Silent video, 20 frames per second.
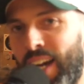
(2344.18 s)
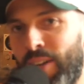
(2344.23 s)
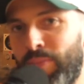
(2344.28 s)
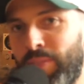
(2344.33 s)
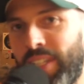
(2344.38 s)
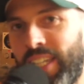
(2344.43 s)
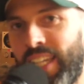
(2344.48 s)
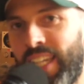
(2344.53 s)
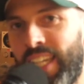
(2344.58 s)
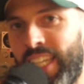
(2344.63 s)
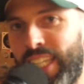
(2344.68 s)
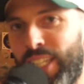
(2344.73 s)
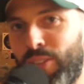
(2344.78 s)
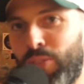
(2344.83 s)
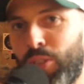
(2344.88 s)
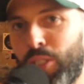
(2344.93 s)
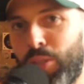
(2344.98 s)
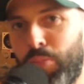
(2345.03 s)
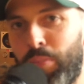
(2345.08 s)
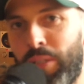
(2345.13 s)
He
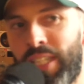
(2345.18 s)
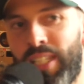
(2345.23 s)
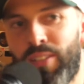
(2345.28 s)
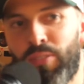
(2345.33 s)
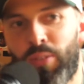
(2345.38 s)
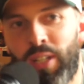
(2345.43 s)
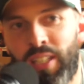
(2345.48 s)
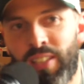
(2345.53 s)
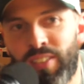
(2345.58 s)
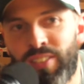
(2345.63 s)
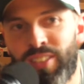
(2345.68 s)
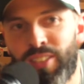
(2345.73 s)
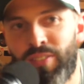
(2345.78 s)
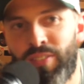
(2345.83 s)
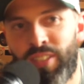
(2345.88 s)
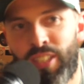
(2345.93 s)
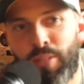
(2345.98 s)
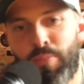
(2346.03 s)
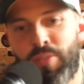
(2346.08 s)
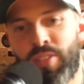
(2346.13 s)
would be
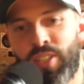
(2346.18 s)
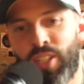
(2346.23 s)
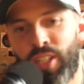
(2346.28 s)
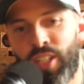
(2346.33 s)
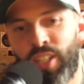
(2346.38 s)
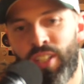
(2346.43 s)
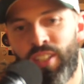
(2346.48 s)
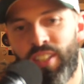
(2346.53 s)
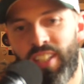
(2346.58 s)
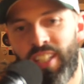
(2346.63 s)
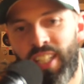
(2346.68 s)
relatively absurd.